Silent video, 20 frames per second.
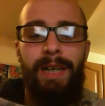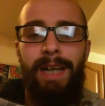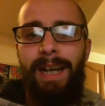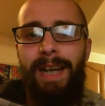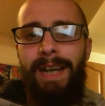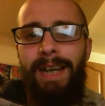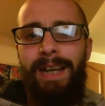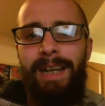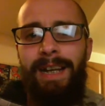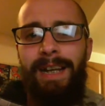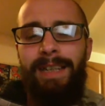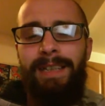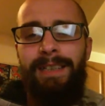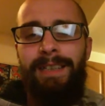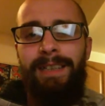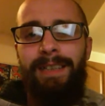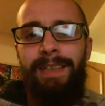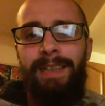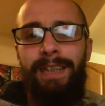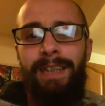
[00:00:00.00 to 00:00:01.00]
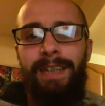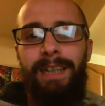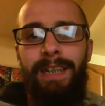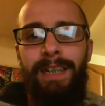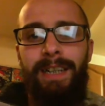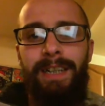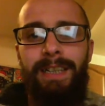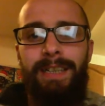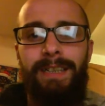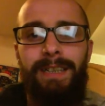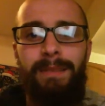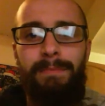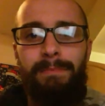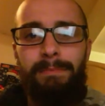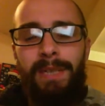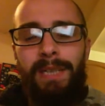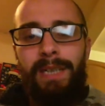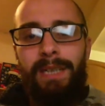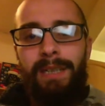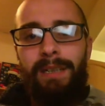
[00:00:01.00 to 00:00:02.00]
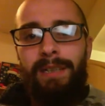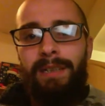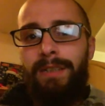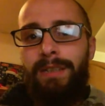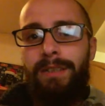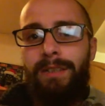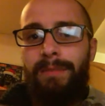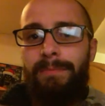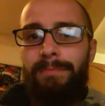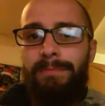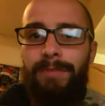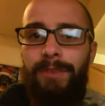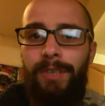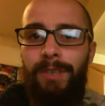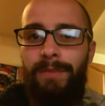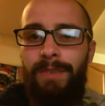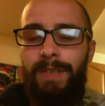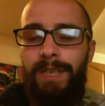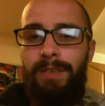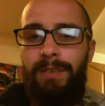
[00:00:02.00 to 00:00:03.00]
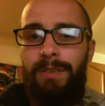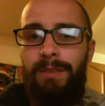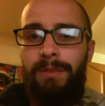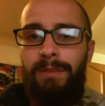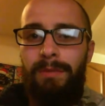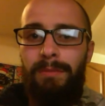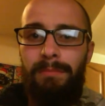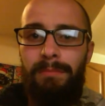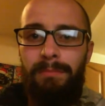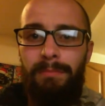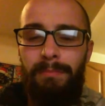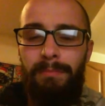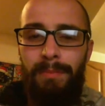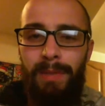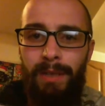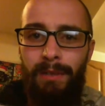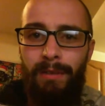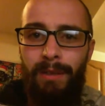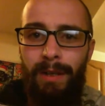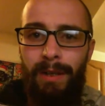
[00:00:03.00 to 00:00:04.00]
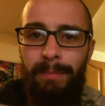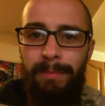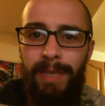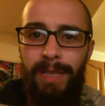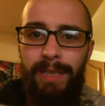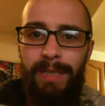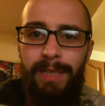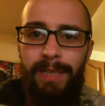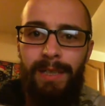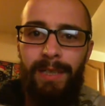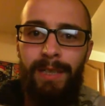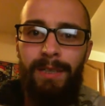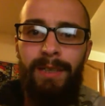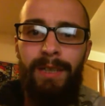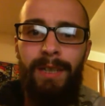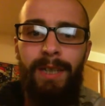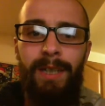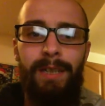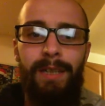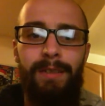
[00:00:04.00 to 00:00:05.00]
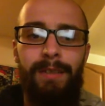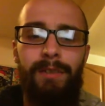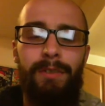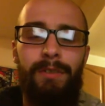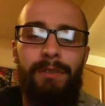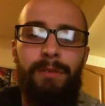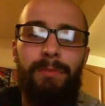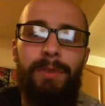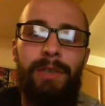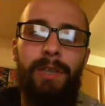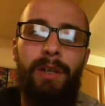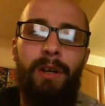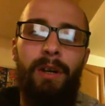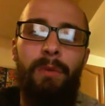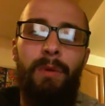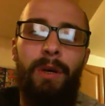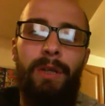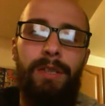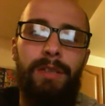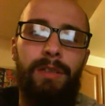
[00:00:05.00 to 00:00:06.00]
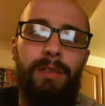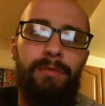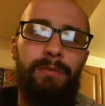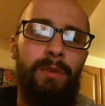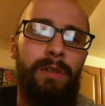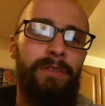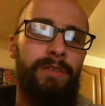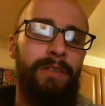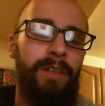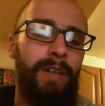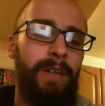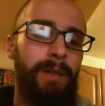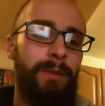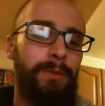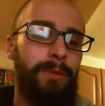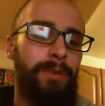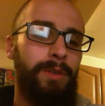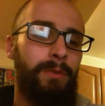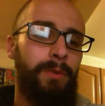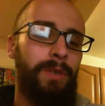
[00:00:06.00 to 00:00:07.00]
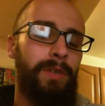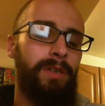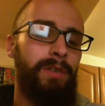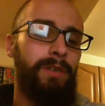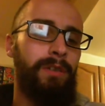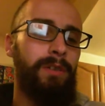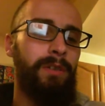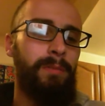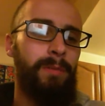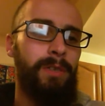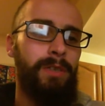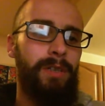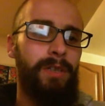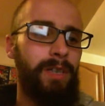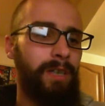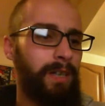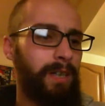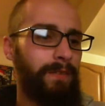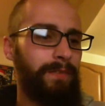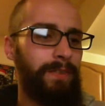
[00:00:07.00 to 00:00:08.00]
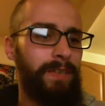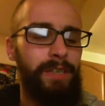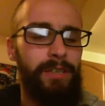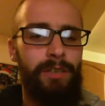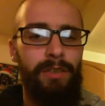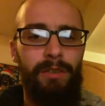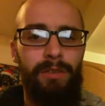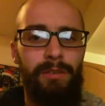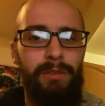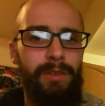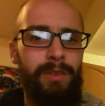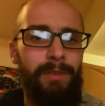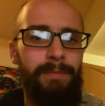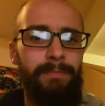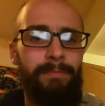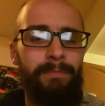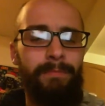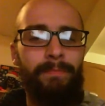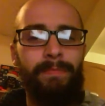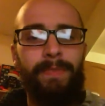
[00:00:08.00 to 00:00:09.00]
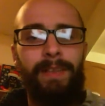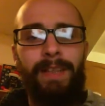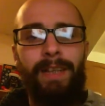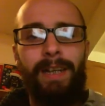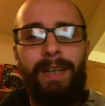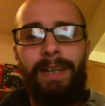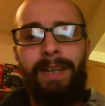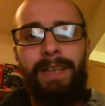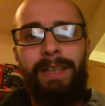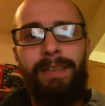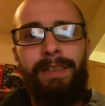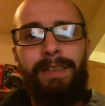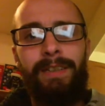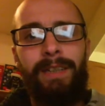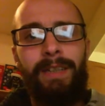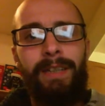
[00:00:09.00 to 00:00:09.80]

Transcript: and he sent me some 72 milligram nicotine to do some DIY stuff with, which I wanted to do because I didn't have any juice, and